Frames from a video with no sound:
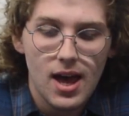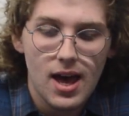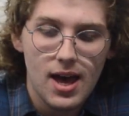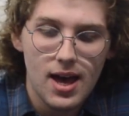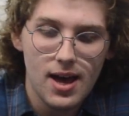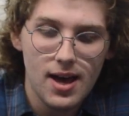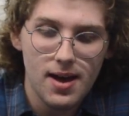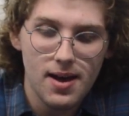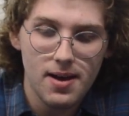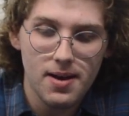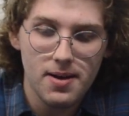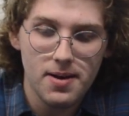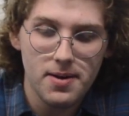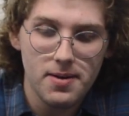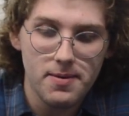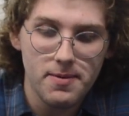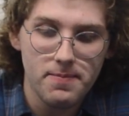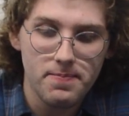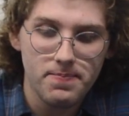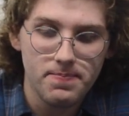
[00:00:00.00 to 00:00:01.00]

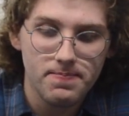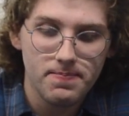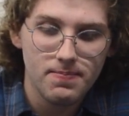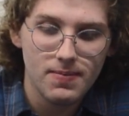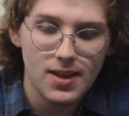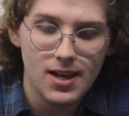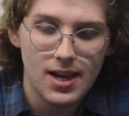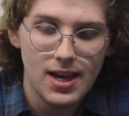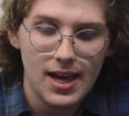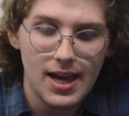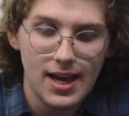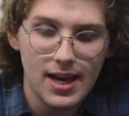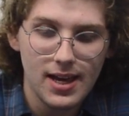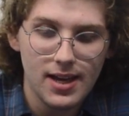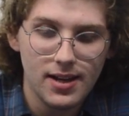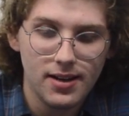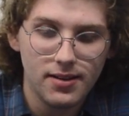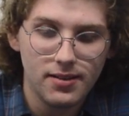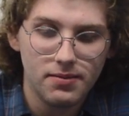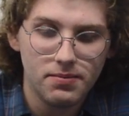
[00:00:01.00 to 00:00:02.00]

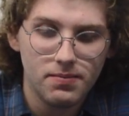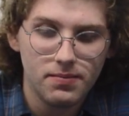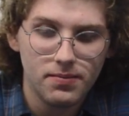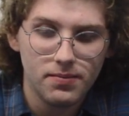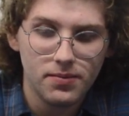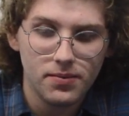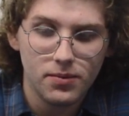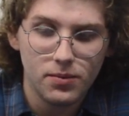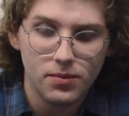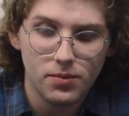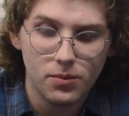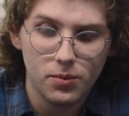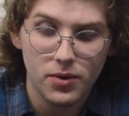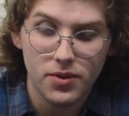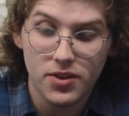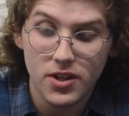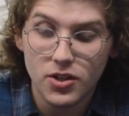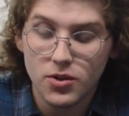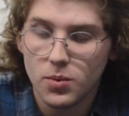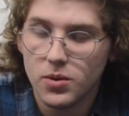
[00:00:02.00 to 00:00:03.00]
And
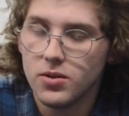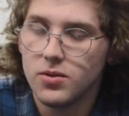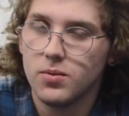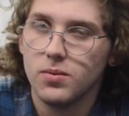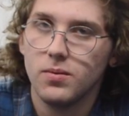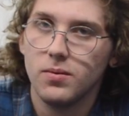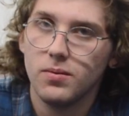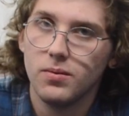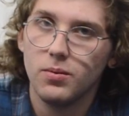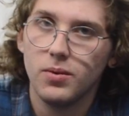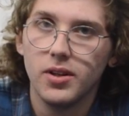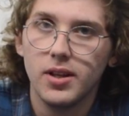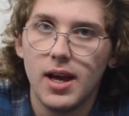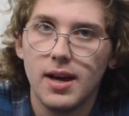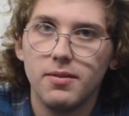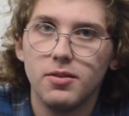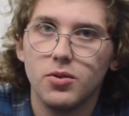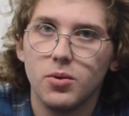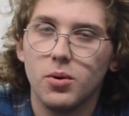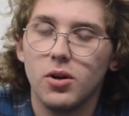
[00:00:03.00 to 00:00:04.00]
with this one's really
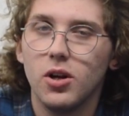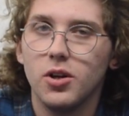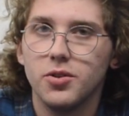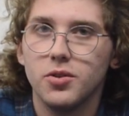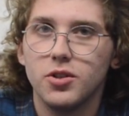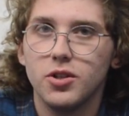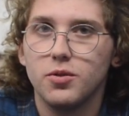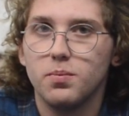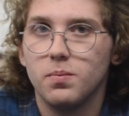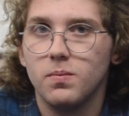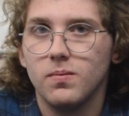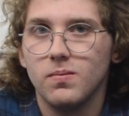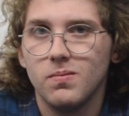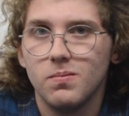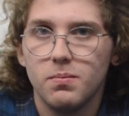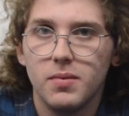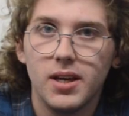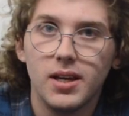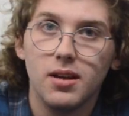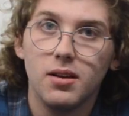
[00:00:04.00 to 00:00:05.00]
heavy, so it'll also just
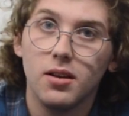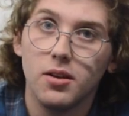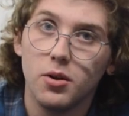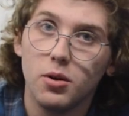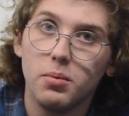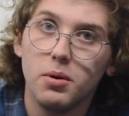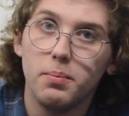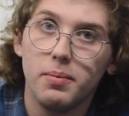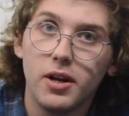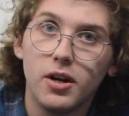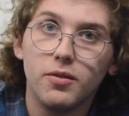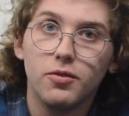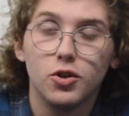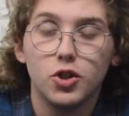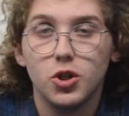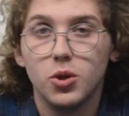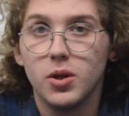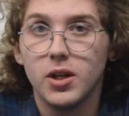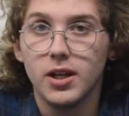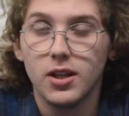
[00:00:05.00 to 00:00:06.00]
make it a little bit better for
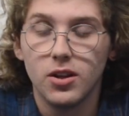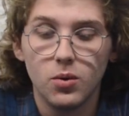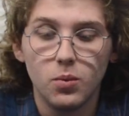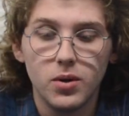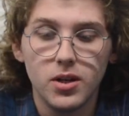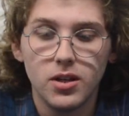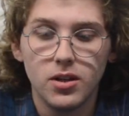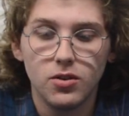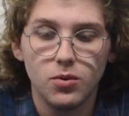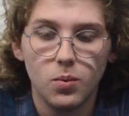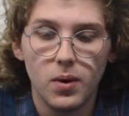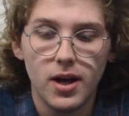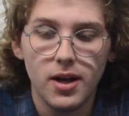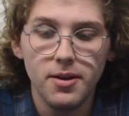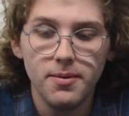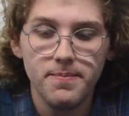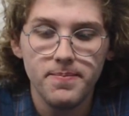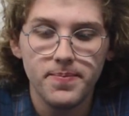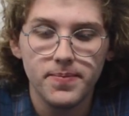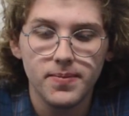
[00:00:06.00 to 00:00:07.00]
shooting in the wind as well.